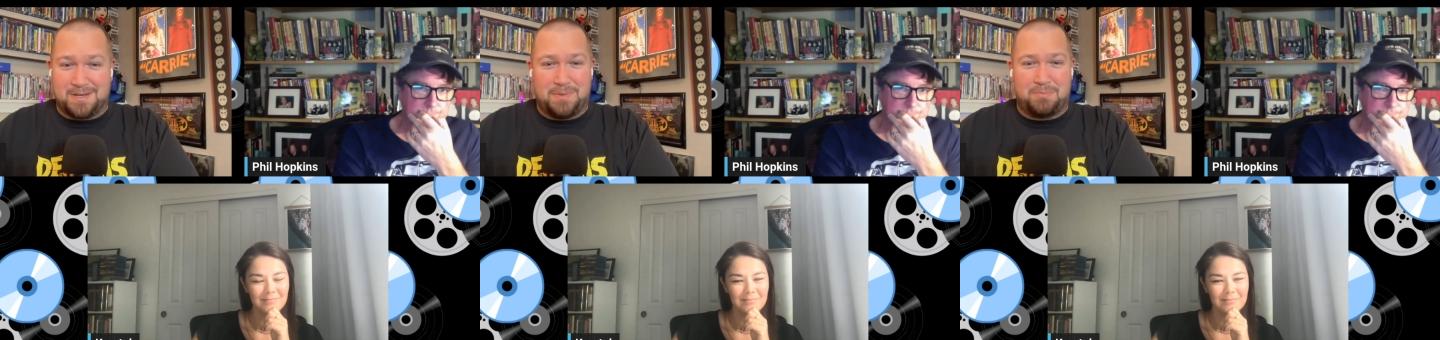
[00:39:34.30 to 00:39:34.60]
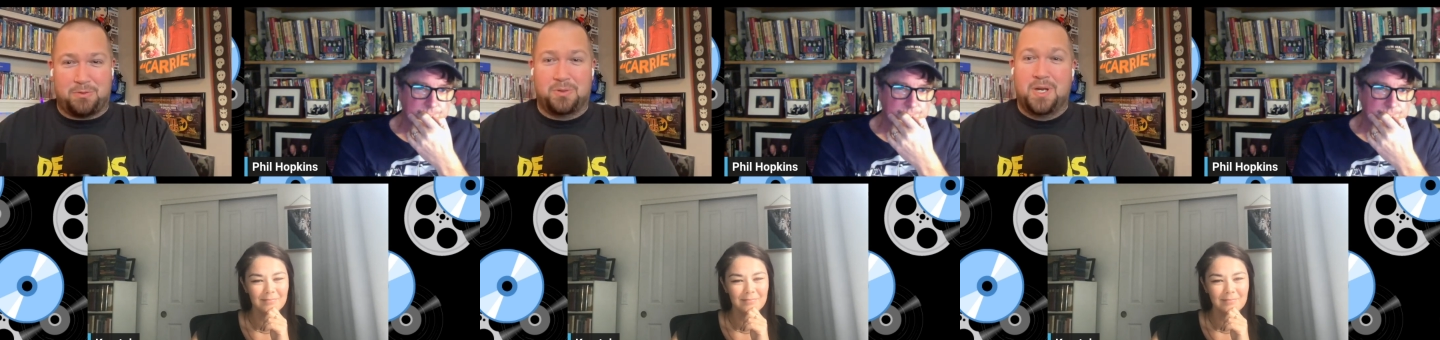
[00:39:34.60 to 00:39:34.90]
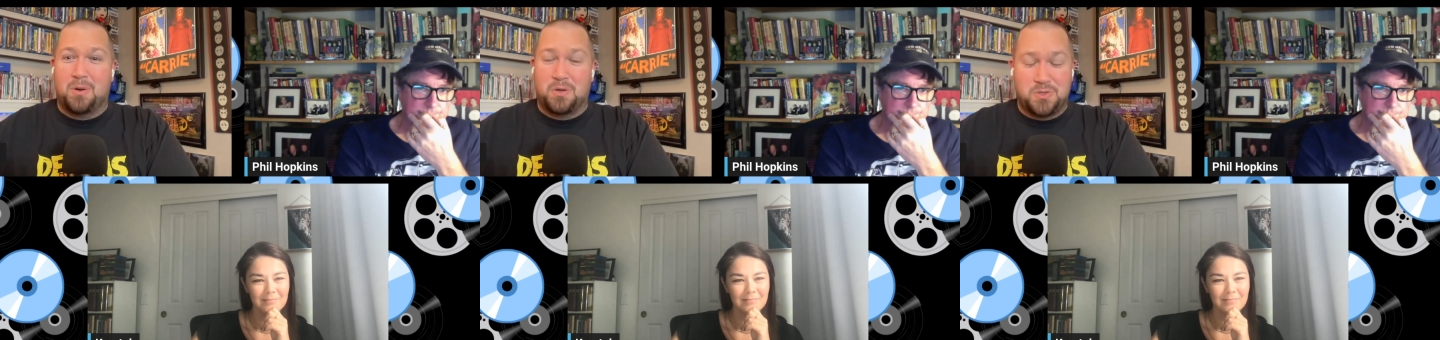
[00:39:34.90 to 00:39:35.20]
Speaker 1: people
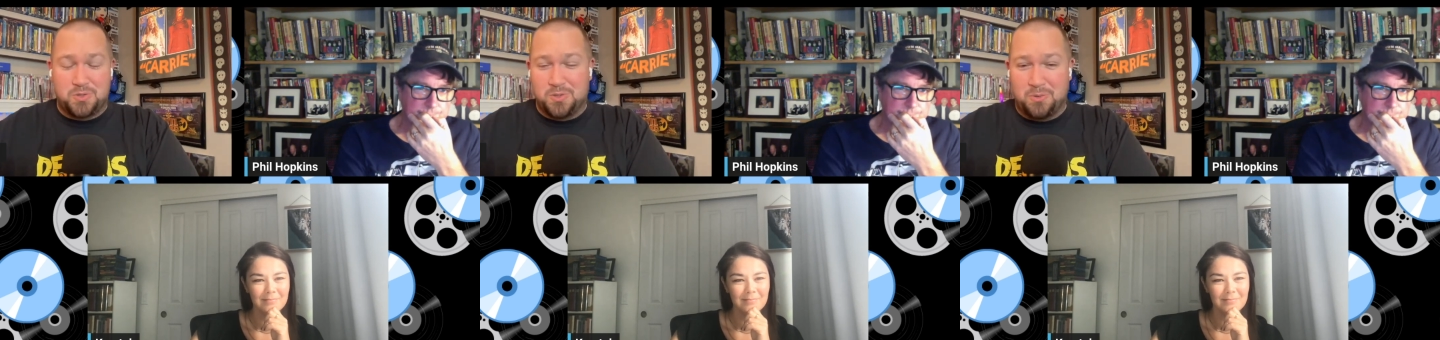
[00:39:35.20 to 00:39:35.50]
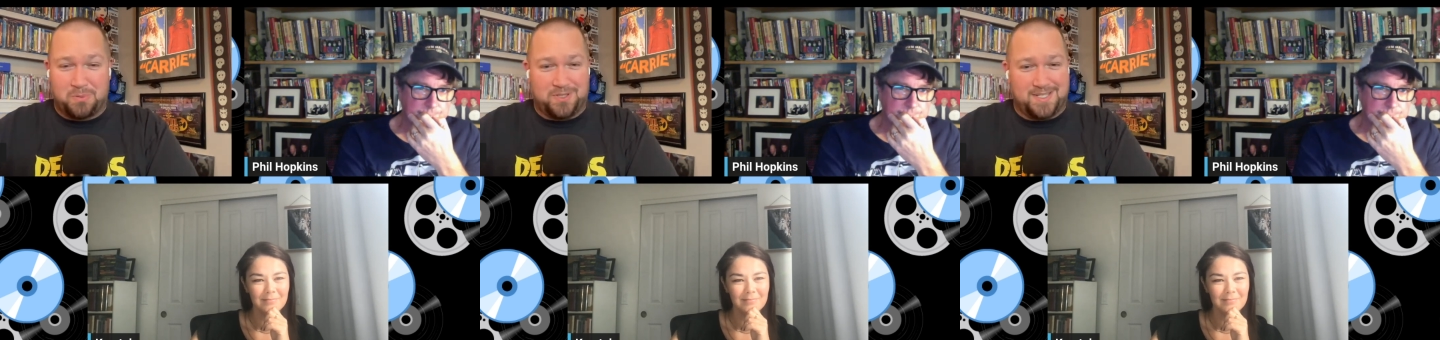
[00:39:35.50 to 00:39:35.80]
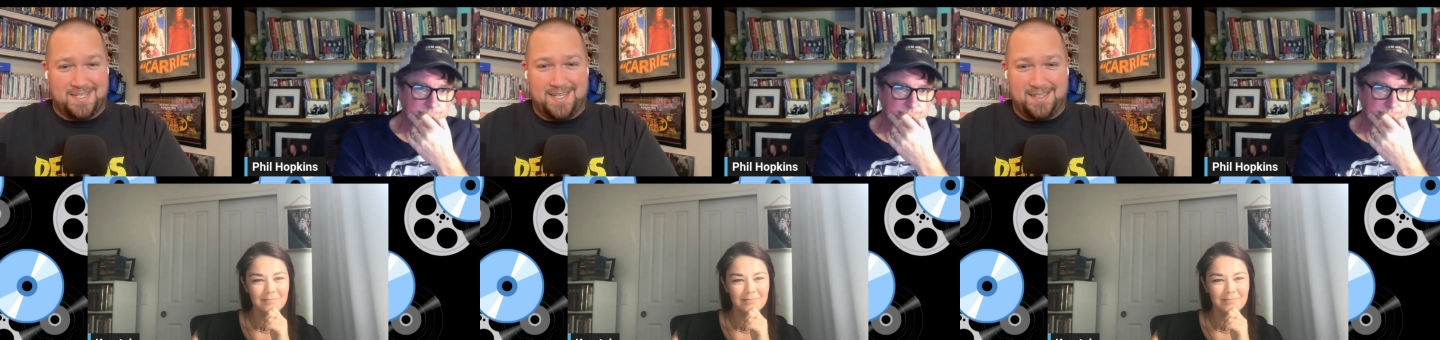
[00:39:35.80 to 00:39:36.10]
super
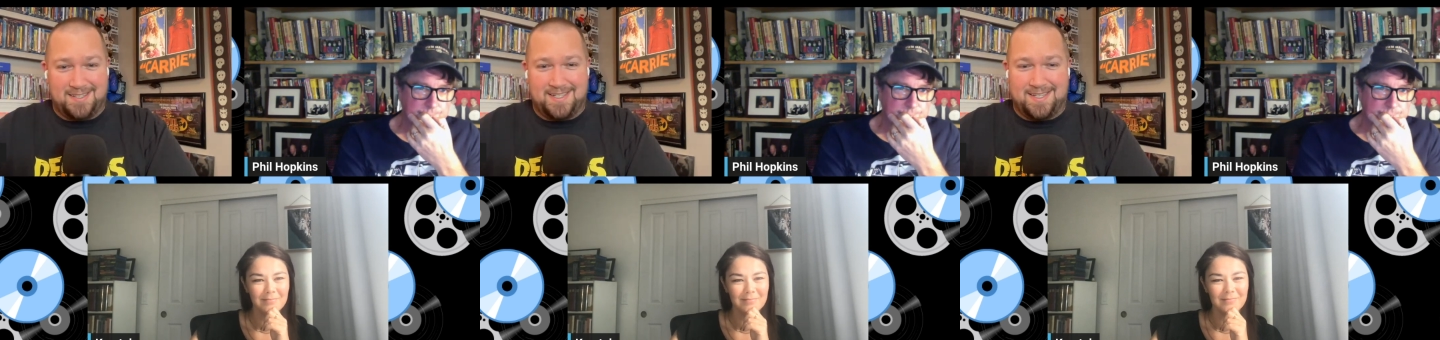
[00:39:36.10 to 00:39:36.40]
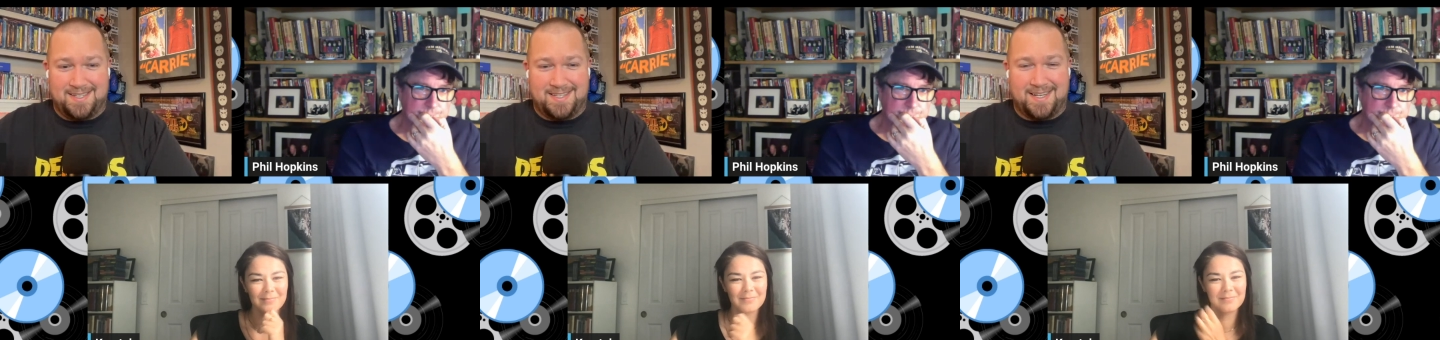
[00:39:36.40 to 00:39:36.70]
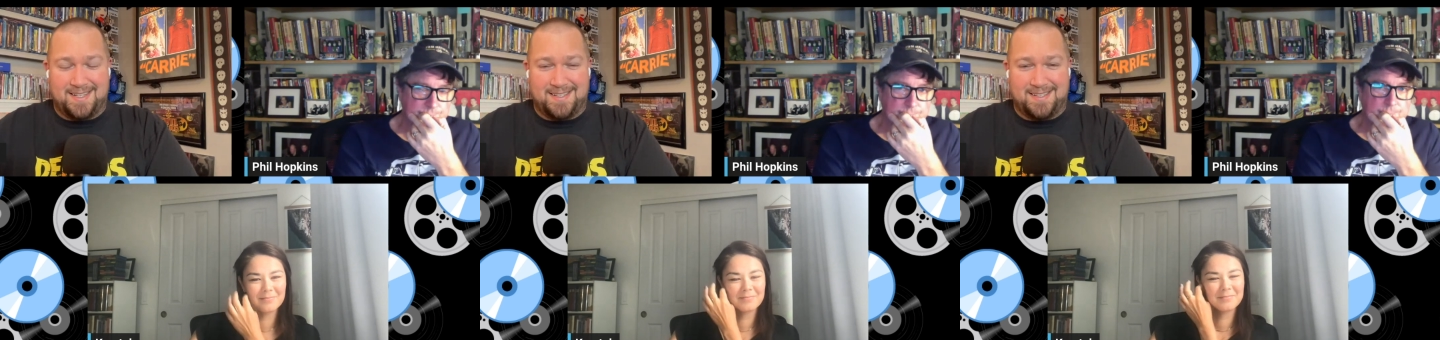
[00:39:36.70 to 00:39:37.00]
excited the day that that got
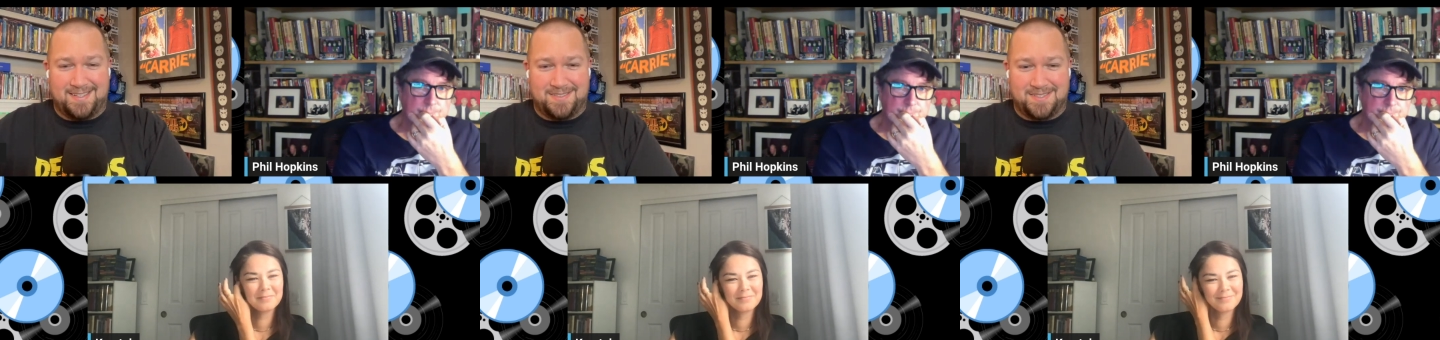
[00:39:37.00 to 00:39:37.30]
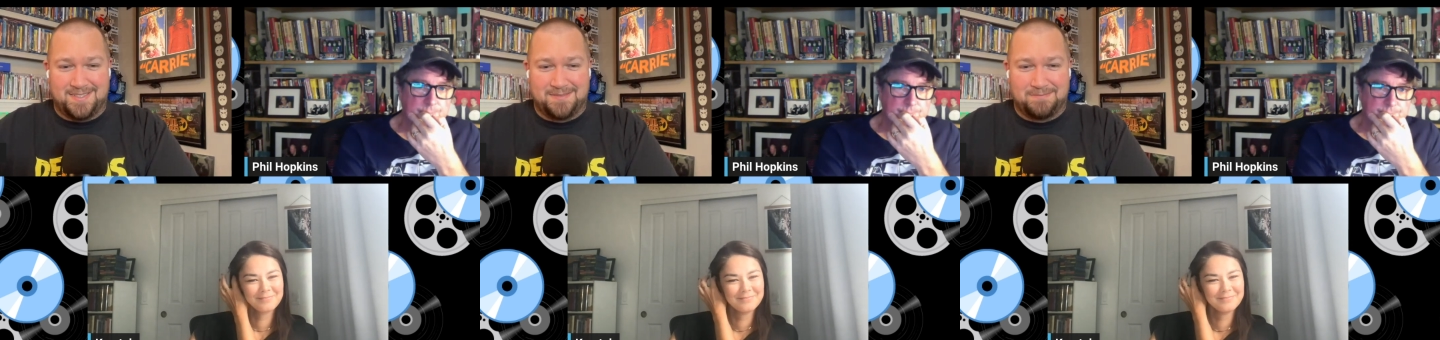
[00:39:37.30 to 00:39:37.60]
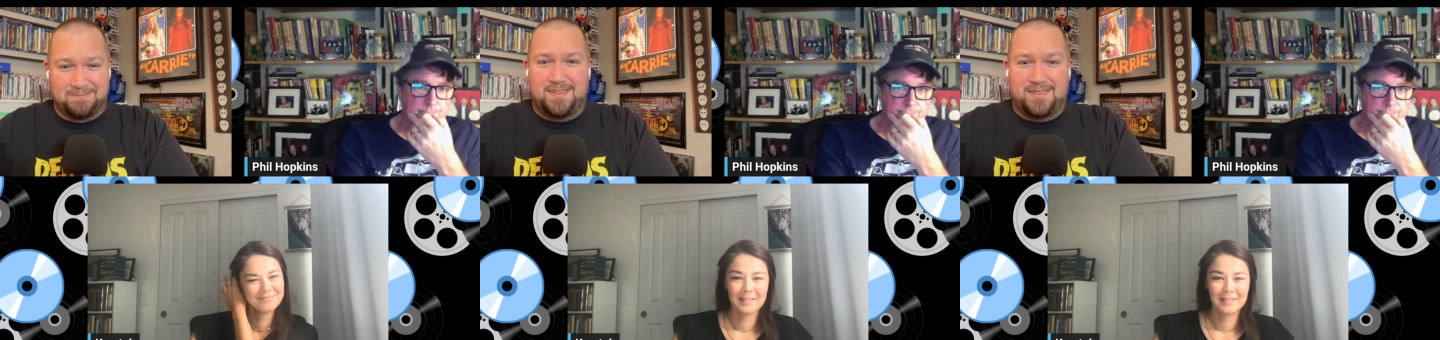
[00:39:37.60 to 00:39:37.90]
announced.
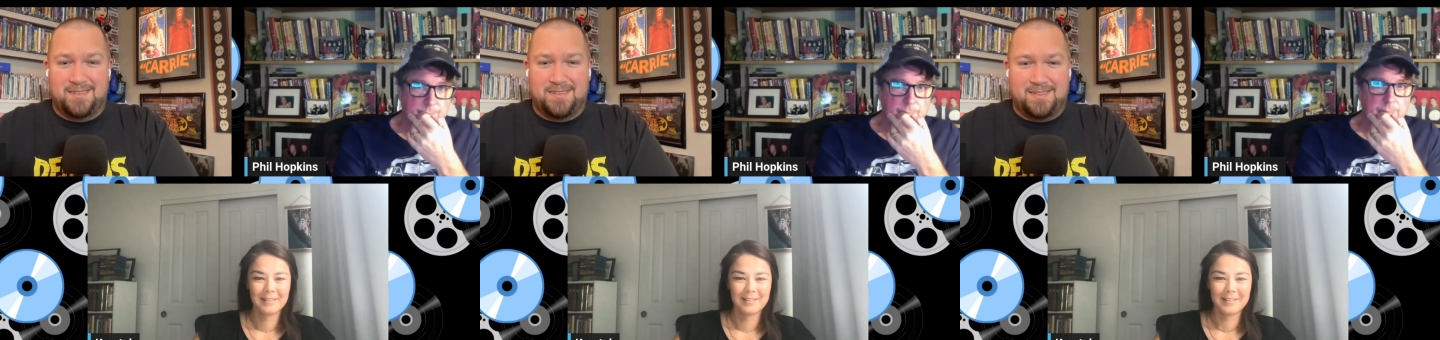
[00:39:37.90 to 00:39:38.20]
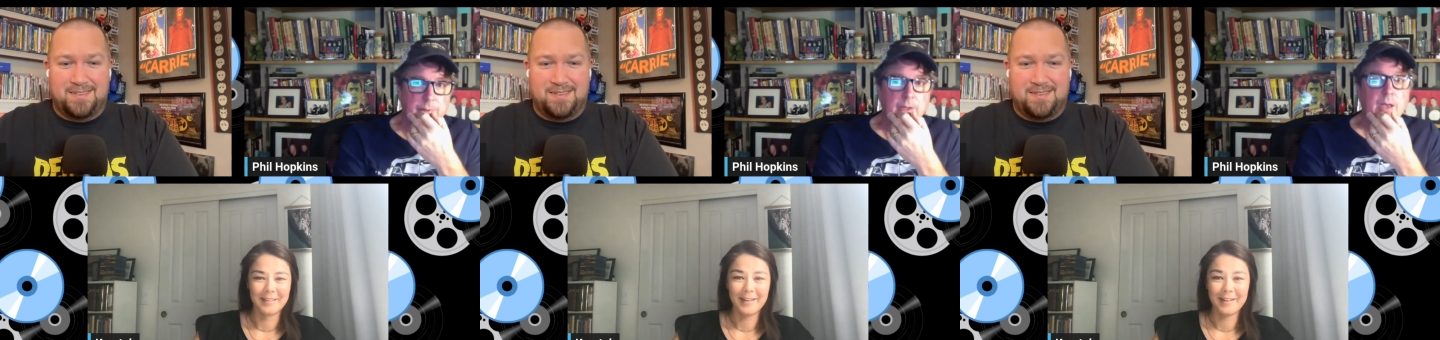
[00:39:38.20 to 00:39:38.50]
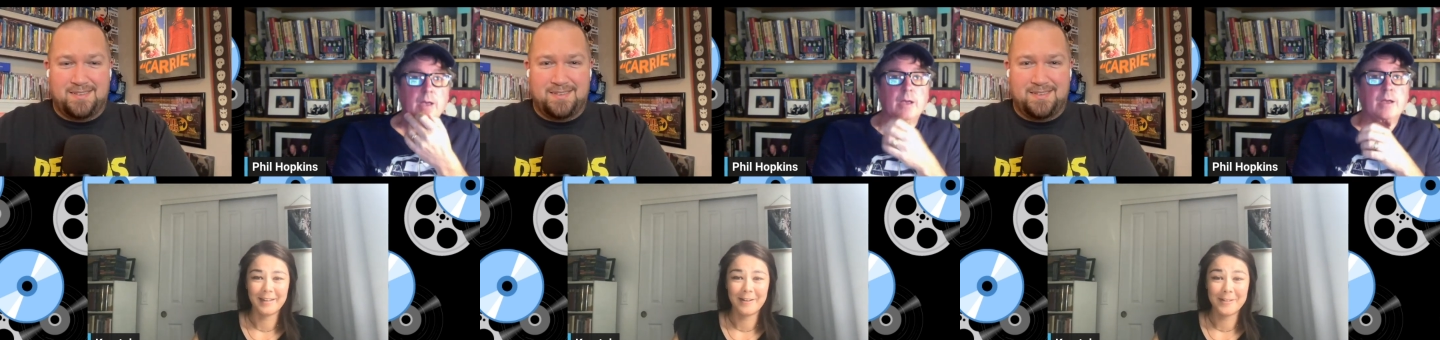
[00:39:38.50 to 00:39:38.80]
Speaker 2: Yeah,
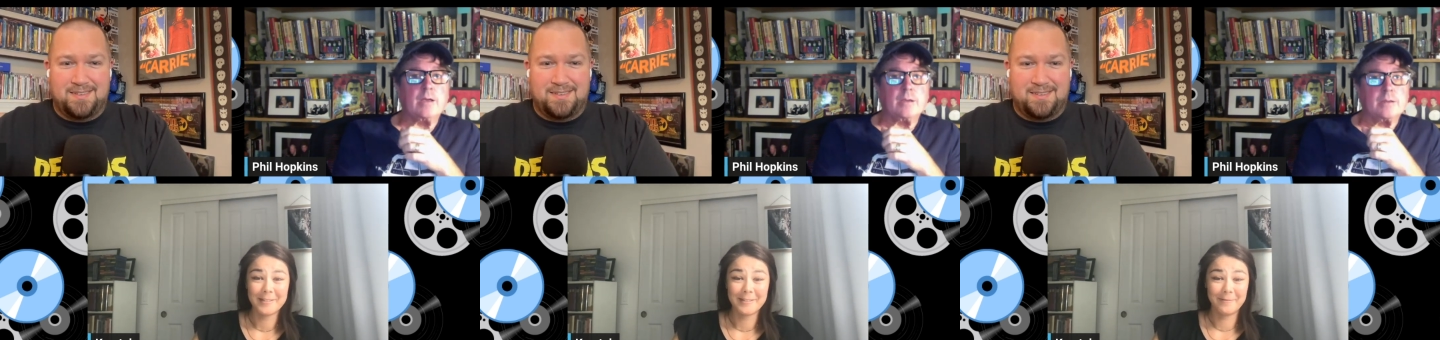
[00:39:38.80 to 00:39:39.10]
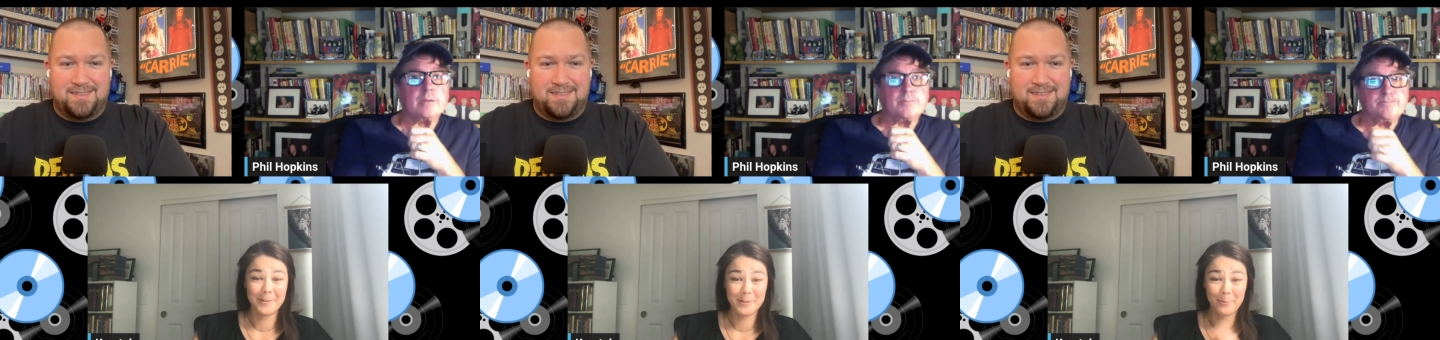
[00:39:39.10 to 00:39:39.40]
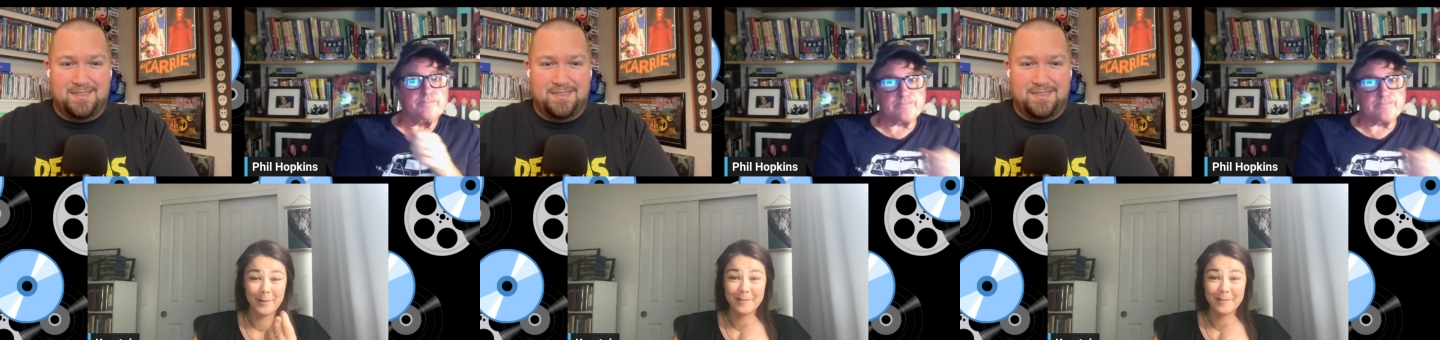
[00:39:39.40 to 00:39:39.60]
I mean, to Phil's point